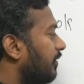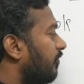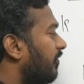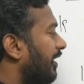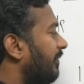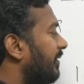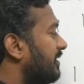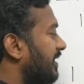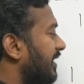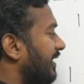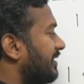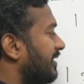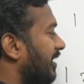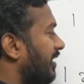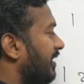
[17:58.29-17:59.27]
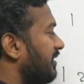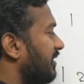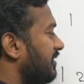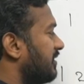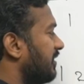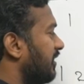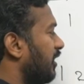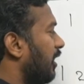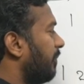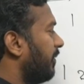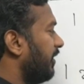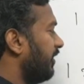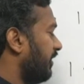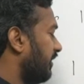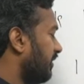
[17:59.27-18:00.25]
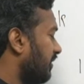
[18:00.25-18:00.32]
5 is the next largest,
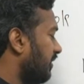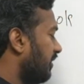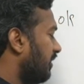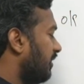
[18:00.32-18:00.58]
copy here.